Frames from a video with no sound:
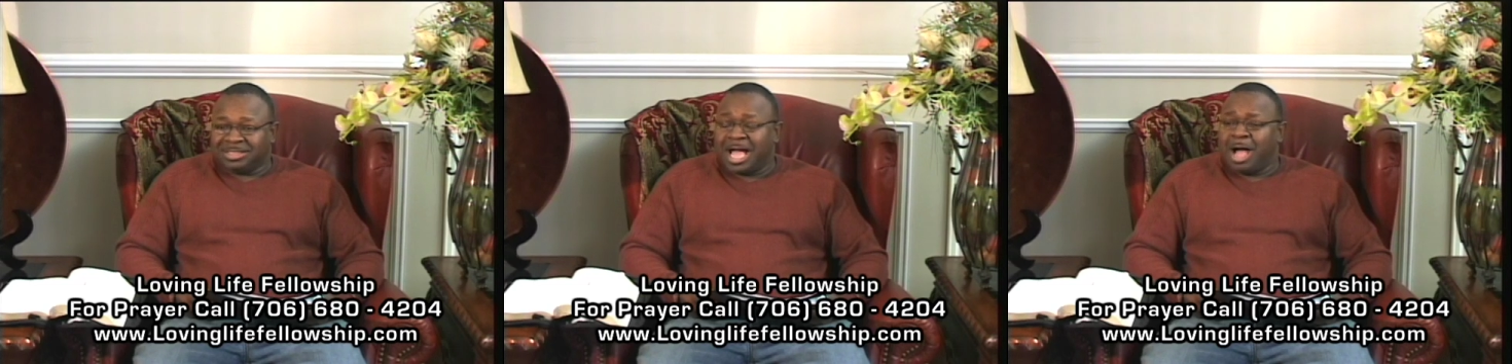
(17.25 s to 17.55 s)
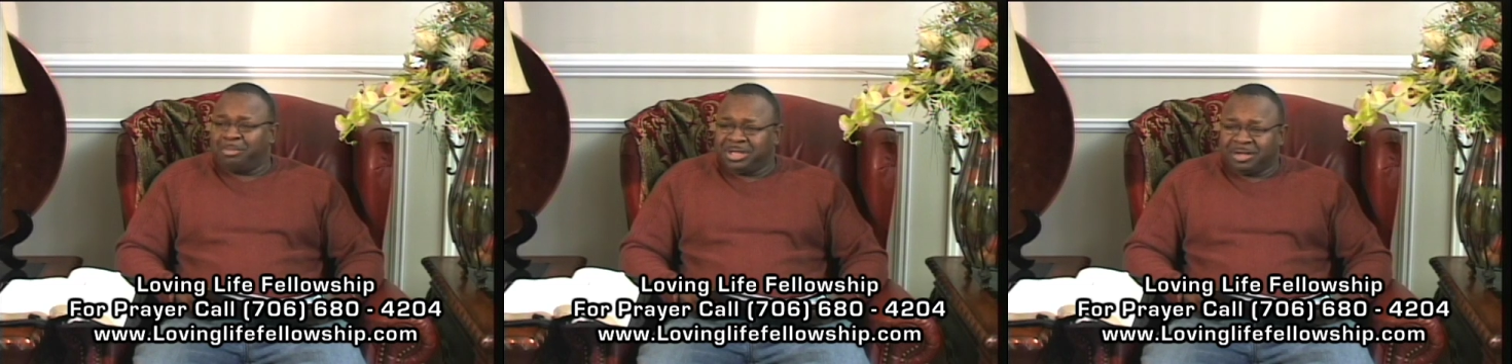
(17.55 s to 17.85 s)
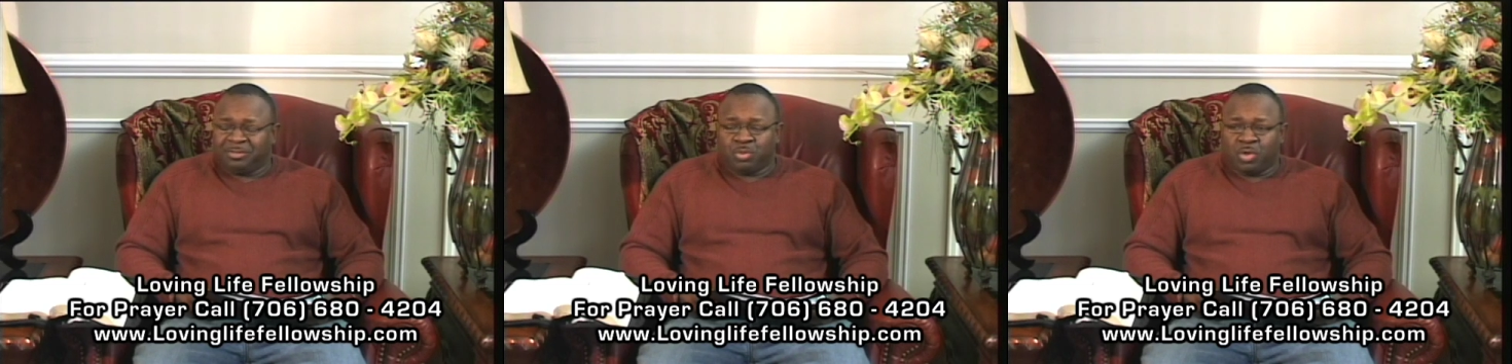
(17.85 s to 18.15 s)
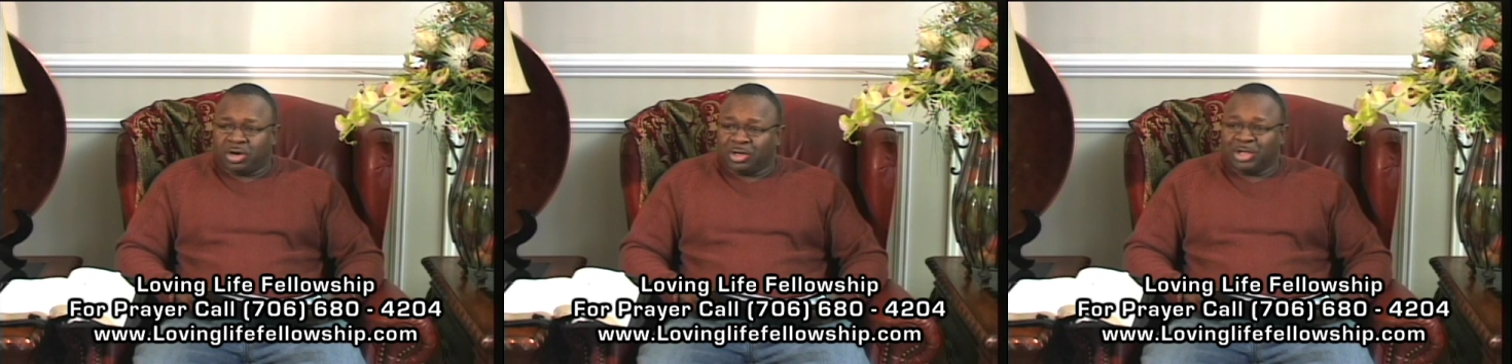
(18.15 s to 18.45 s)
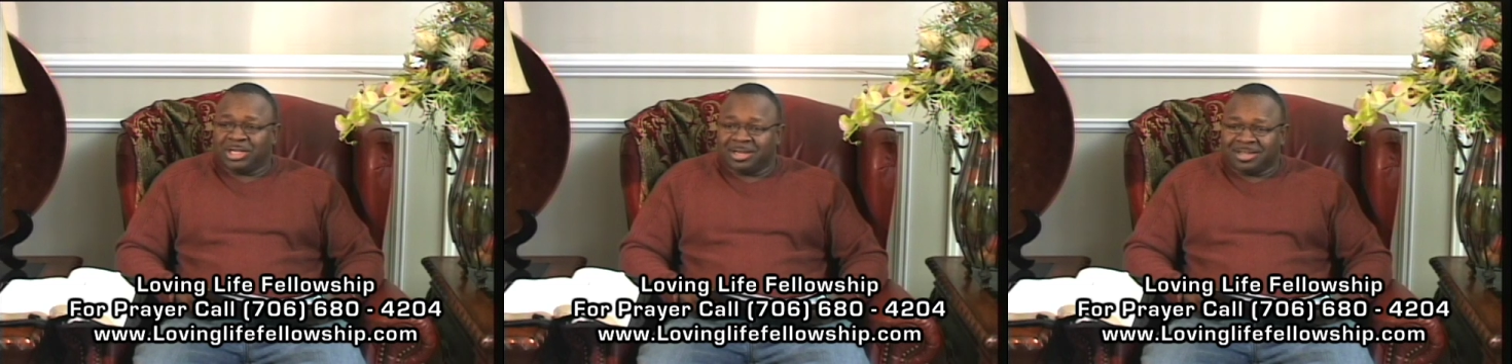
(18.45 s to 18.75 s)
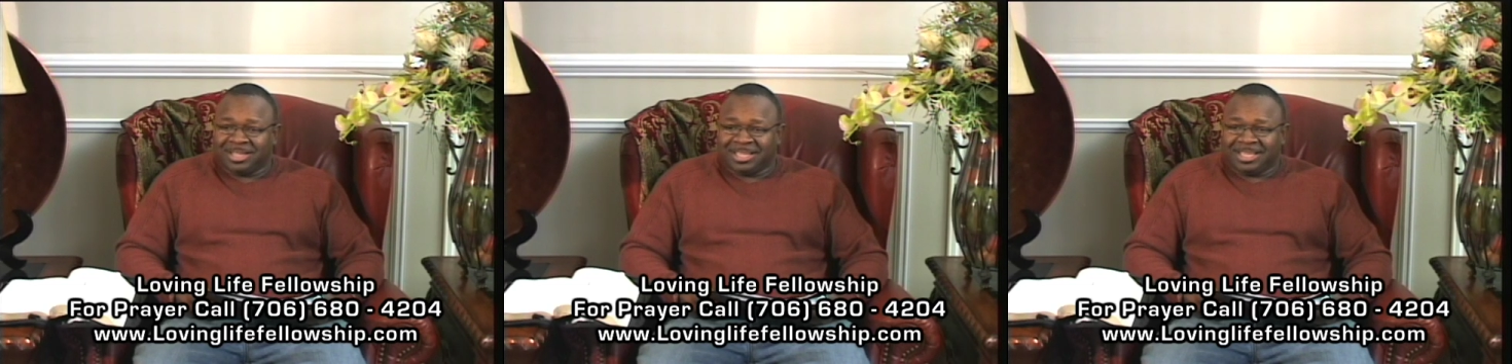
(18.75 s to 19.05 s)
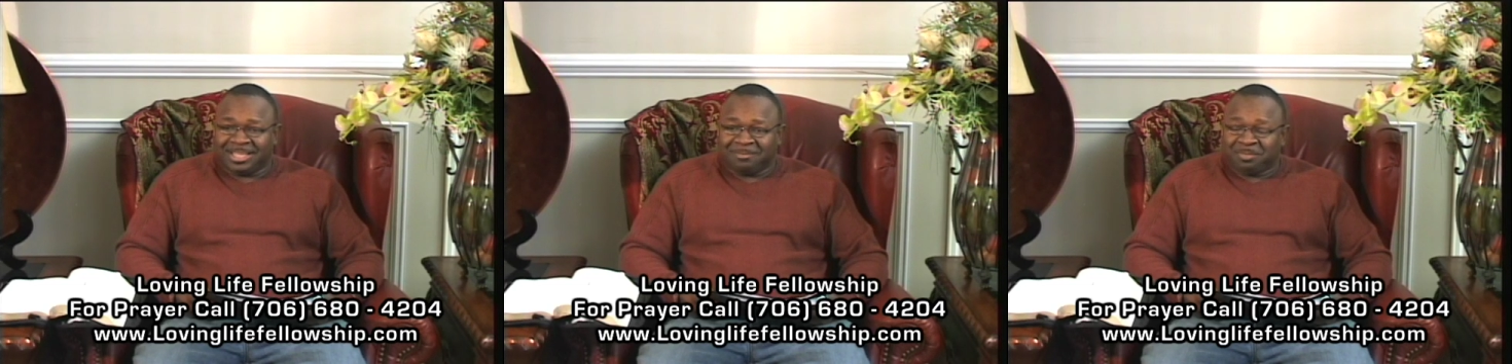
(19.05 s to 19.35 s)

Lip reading: Now, how many of you want to look young again?